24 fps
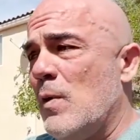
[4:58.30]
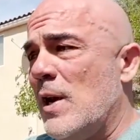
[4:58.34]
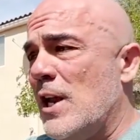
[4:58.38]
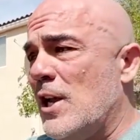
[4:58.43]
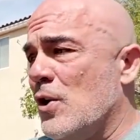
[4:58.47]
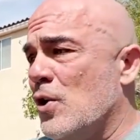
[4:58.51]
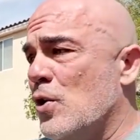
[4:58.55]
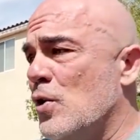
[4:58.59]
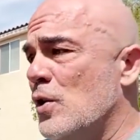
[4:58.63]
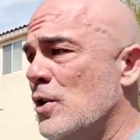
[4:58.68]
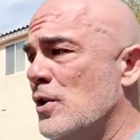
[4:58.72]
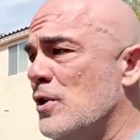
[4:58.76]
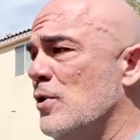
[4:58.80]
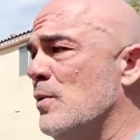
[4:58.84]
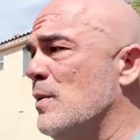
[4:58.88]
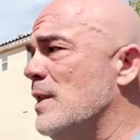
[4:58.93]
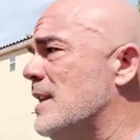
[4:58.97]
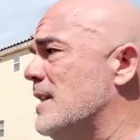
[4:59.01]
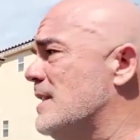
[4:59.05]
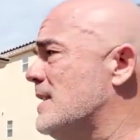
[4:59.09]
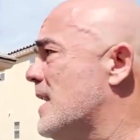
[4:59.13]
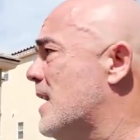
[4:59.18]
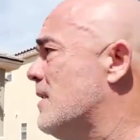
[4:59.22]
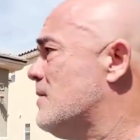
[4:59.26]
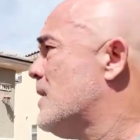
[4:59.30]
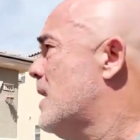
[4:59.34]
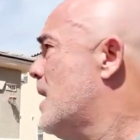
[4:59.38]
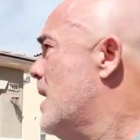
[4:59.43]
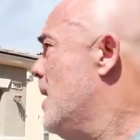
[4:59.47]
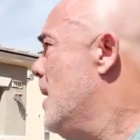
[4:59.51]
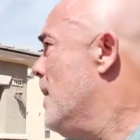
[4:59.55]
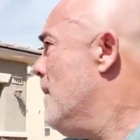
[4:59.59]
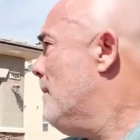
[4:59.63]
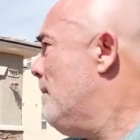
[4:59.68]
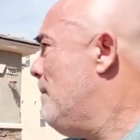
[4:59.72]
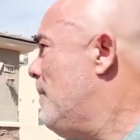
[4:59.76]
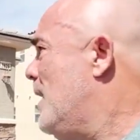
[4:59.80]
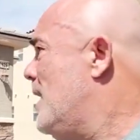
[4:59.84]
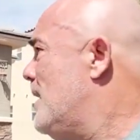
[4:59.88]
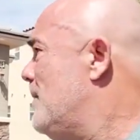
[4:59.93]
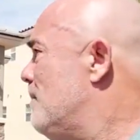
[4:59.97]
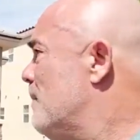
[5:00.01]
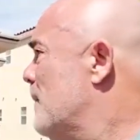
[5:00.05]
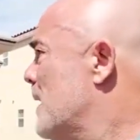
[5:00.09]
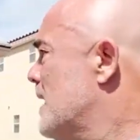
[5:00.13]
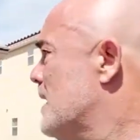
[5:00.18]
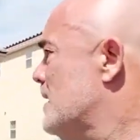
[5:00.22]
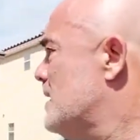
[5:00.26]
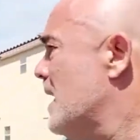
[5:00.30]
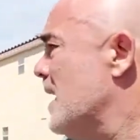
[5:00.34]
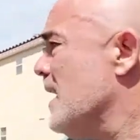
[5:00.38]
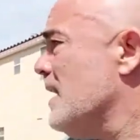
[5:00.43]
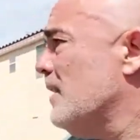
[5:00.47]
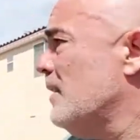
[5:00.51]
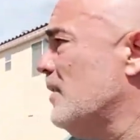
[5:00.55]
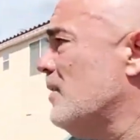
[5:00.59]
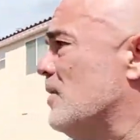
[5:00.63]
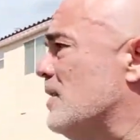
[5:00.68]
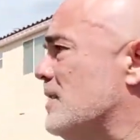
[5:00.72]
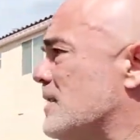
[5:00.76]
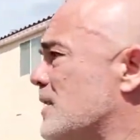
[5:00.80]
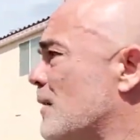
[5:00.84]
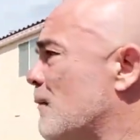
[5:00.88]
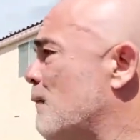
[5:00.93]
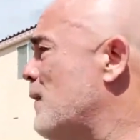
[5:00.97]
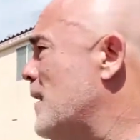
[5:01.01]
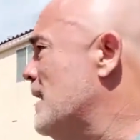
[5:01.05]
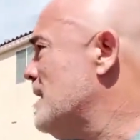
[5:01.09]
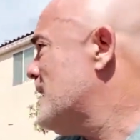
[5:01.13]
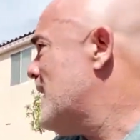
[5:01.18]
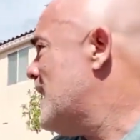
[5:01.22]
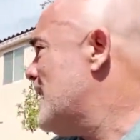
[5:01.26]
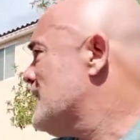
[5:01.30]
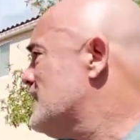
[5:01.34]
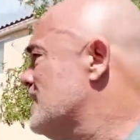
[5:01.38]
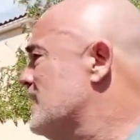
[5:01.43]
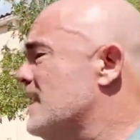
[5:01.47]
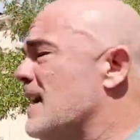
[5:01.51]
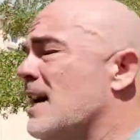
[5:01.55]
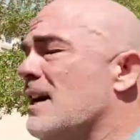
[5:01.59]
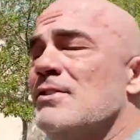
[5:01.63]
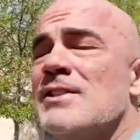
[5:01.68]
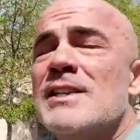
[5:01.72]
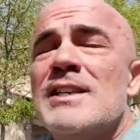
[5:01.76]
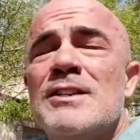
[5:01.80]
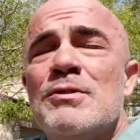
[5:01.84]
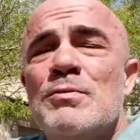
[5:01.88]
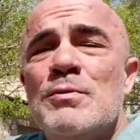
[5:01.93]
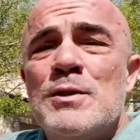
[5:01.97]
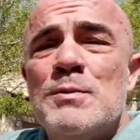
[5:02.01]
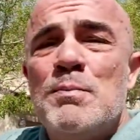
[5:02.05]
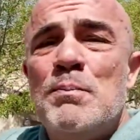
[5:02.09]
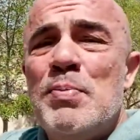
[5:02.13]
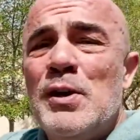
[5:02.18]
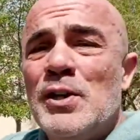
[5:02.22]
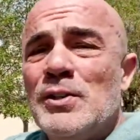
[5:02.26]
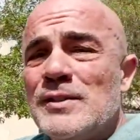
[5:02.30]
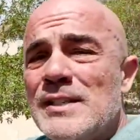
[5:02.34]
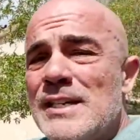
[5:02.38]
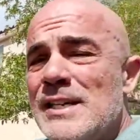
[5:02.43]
could do in this house. But take a look. It's a fantastic house. This was built in